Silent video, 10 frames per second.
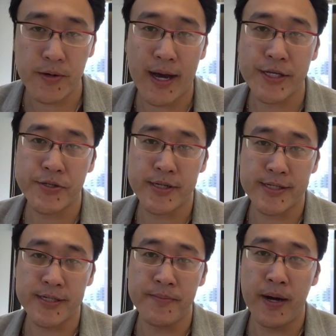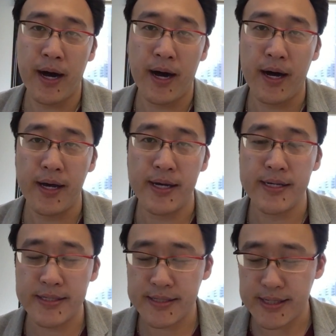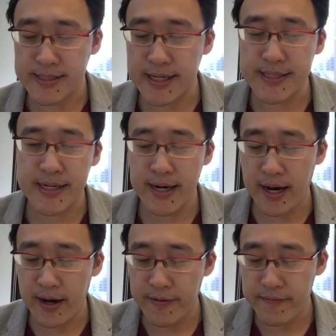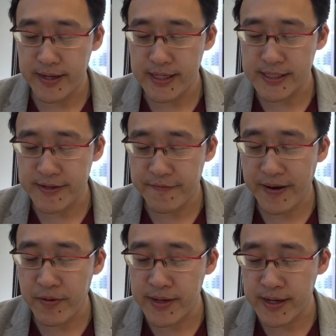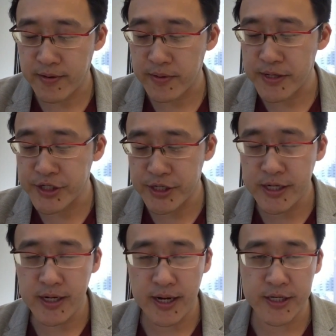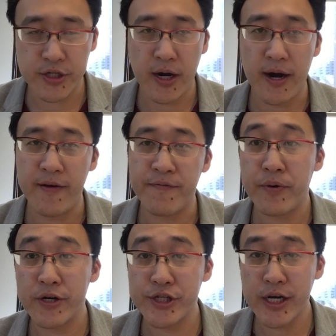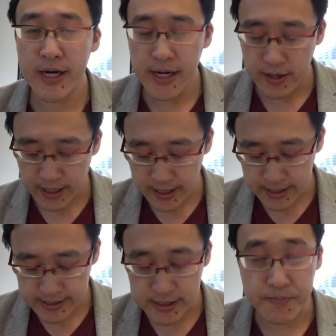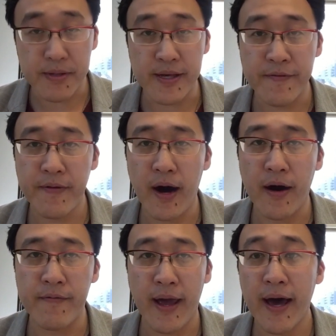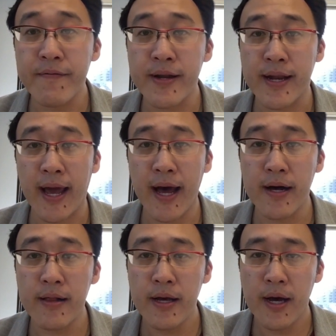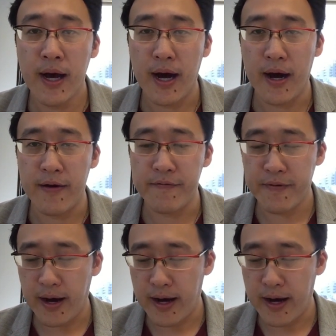Zoroastrianism is this idea of, it is the founding religion of Persia, right? It's this belief of a heaven and a hell, of